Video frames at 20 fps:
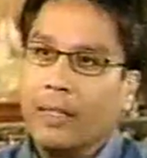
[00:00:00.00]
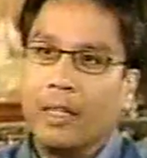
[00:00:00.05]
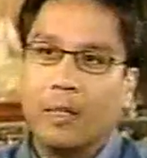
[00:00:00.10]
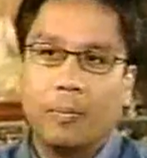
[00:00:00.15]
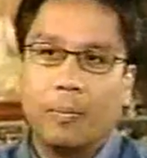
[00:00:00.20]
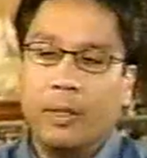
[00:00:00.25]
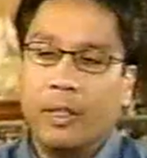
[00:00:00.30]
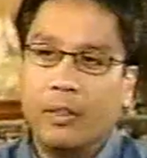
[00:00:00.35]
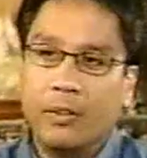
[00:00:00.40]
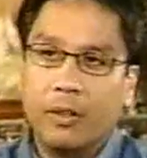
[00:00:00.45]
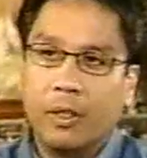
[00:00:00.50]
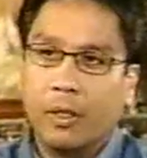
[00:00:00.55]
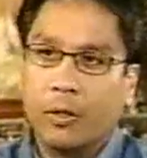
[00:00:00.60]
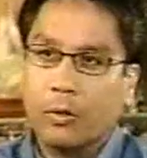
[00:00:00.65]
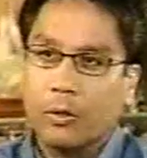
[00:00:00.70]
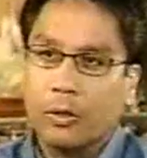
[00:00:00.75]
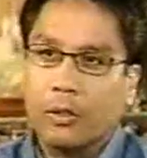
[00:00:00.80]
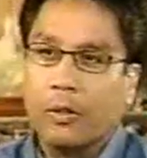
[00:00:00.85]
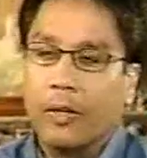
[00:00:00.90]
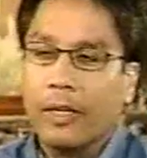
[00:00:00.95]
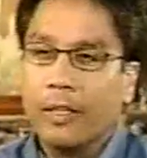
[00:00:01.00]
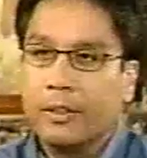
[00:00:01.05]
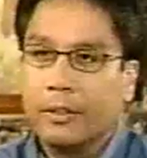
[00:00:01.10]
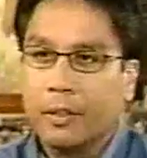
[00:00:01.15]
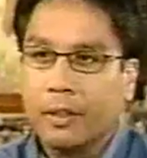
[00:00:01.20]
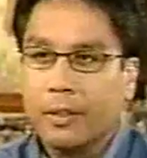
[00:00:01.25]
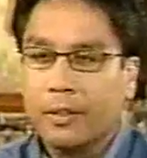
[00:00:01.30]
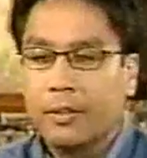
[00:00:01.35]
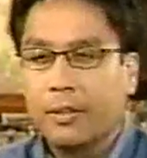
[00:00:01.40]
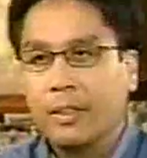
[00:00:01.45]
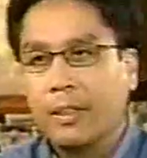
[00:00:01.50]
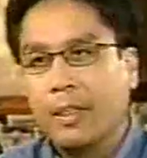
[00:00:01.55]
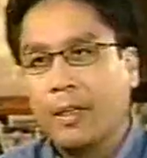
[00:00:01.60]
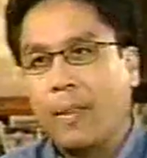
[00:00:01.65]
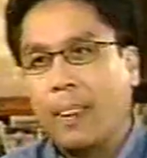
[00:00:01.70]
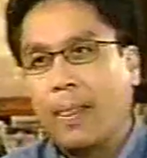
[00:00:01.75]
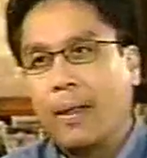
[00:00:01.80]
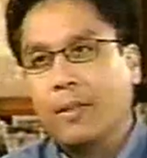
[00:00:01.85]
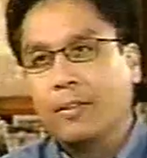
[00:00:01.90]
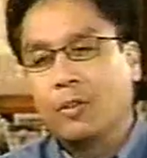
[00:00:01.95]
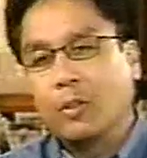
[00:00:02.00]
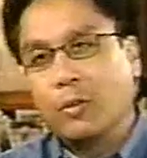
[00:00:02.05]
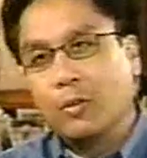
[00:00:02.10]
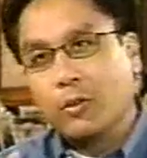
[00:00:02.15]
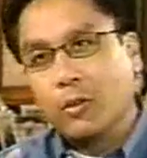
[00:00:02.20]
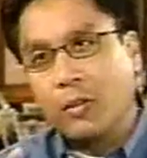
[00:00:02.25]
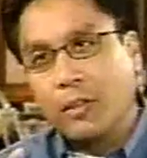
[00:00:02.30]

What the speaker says: you might not be on their good graces.